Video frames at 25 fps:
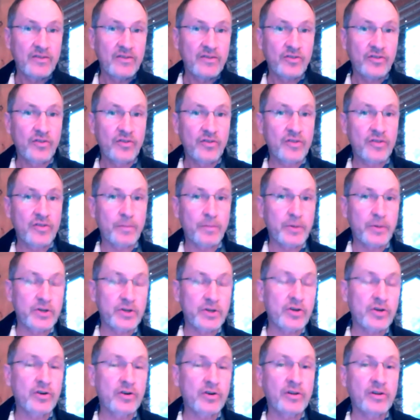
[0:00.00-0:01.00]
So the
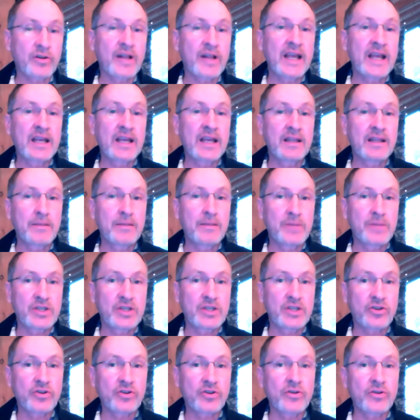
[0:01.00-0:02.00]
paternal and the
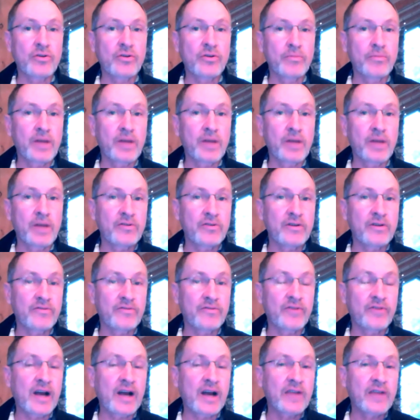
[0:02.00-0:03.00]
maternal mother and
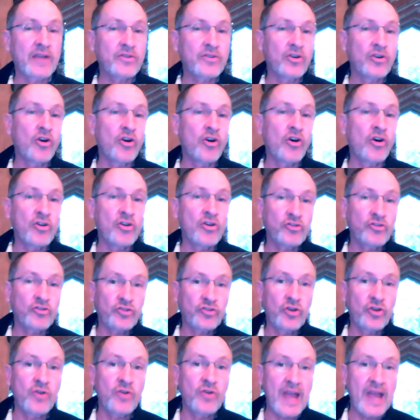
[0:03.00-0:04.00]
father
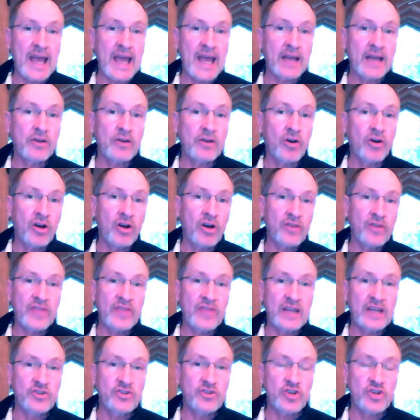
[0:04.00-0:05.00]
also had all
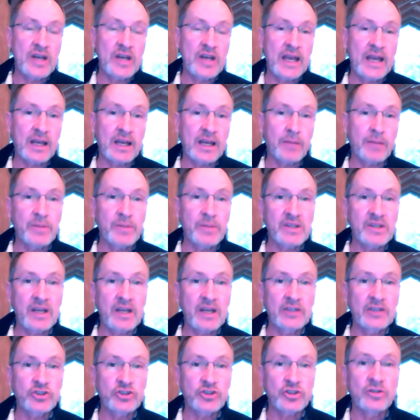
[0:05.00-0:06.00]
that genetic
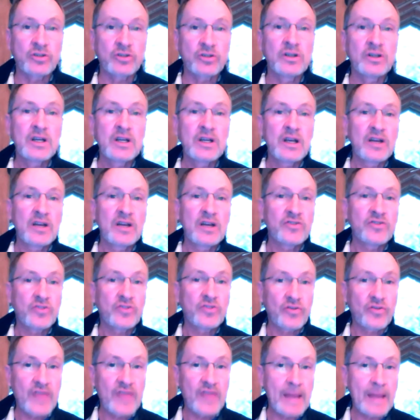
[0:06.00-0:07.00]
potential. And
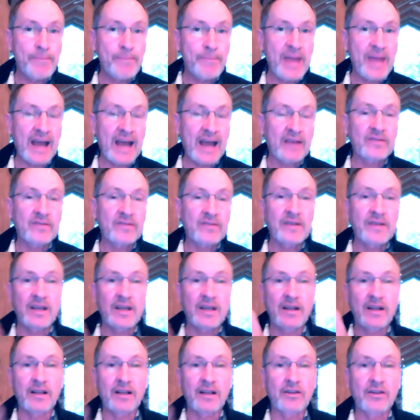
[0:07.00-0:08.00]
so they passed
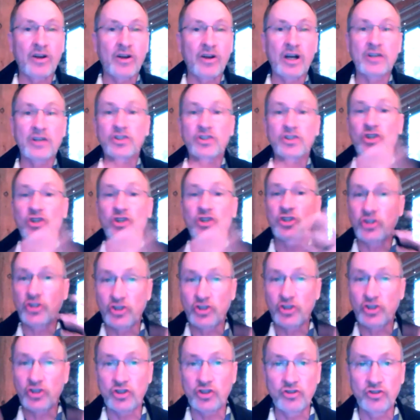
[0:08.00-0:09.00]
it along to
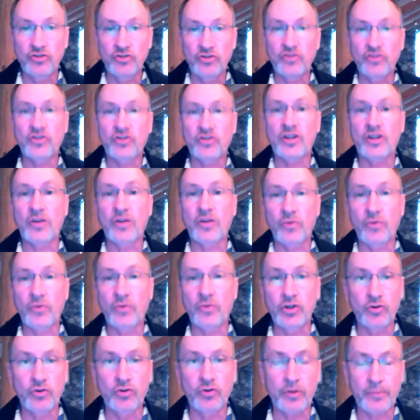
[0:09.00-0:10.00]
you so that when
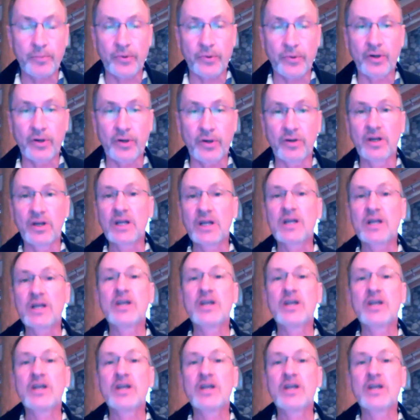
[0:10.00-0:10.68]
you were born,